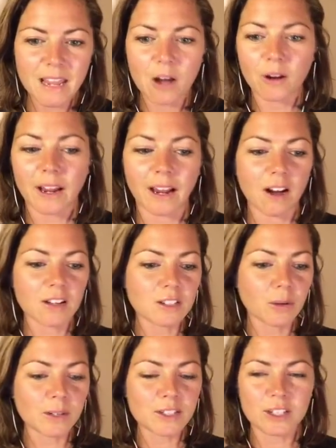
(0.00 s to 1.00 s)
Okay, on to
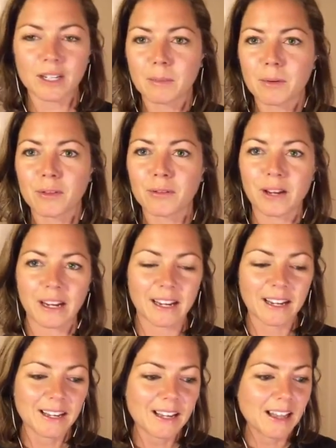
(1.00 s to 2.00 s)
question number 3.
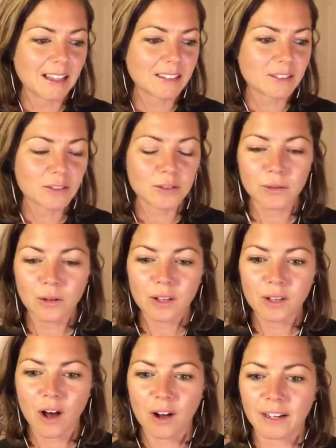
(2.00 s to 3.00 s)
Let's
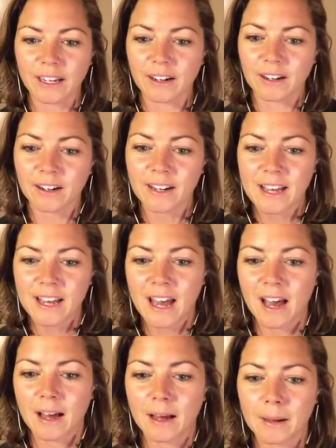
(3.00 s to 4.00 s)
stroll along here.
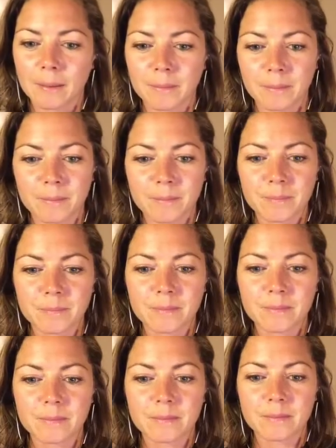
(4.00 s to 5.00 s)

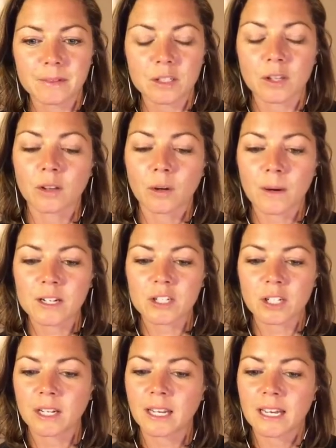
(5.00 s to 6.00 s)
So the
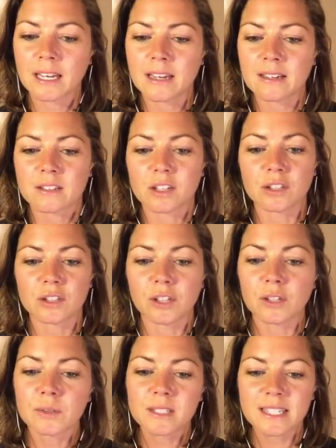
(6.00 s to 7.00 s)
question is, do
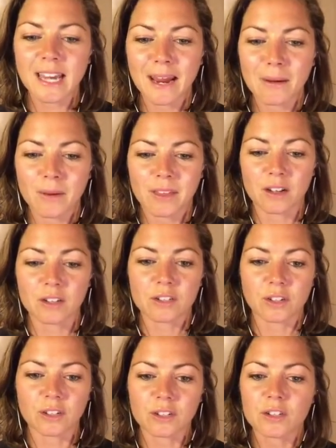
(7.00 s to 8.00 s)
you stay within a
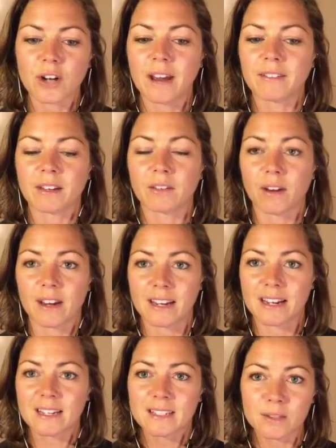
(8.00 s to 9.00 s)
certain driving
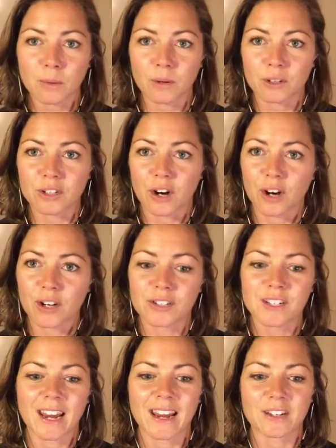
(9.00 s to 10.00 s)
radius or
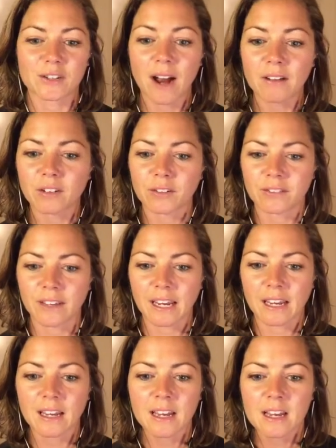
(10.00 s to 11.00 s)
charge a travel
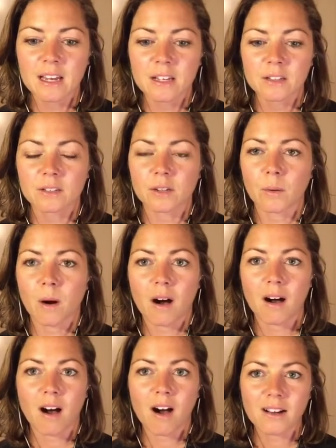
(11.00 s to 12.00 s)
fee? So
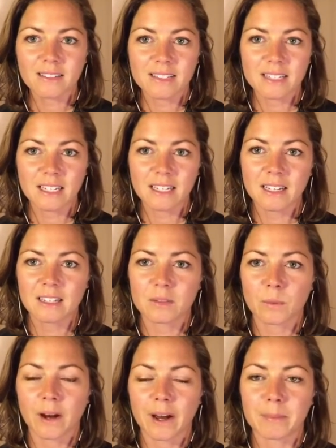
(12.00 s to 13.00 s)
Austin is
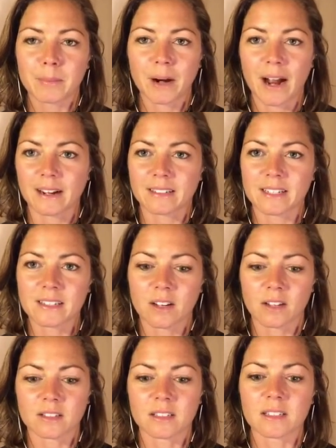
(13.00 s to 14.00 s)
where I practice,
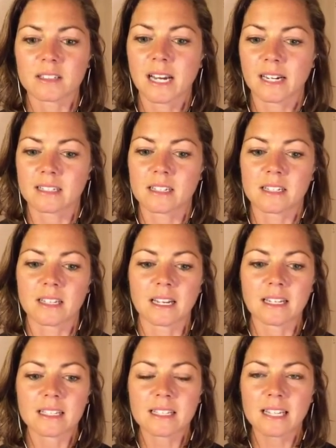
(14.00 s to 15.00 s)
Austin, Texas, and
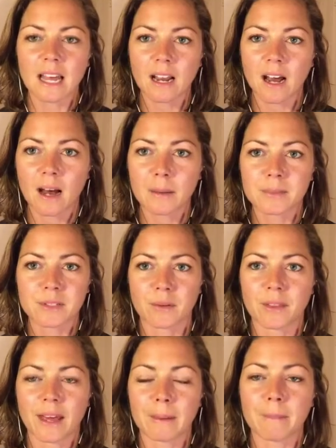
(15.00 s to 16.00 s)
it's set up so
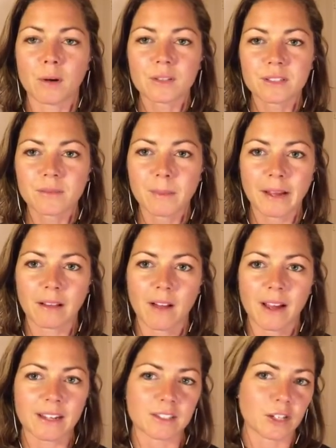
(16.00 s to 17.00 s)
that most of my
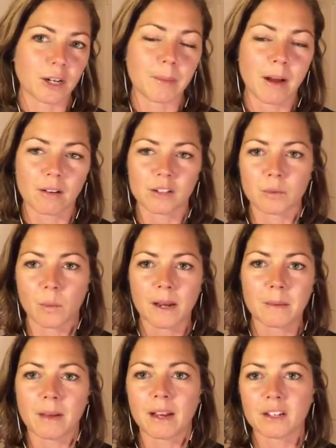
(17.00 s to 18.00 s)
clients are about a
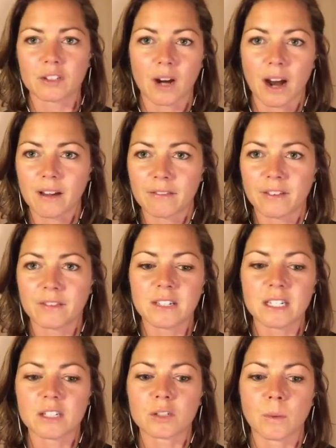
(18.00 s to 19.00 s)
20-minute drive,
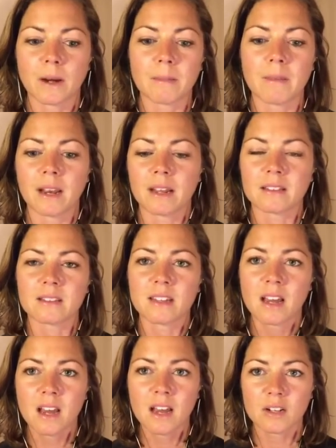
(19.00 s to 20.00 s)
15 to 20 minutes
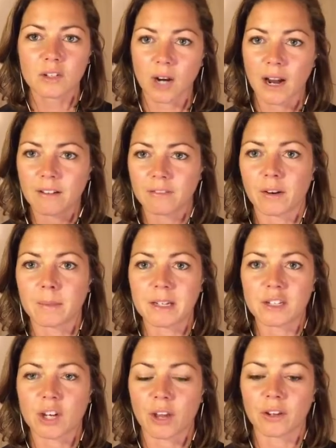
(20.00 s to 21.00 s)
drive from
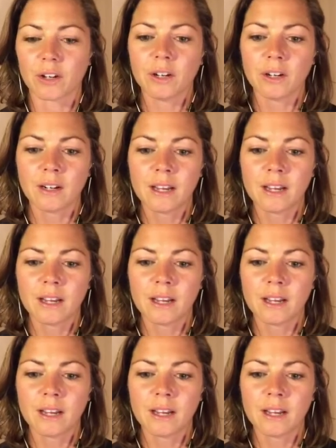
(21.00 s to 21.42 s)
each other.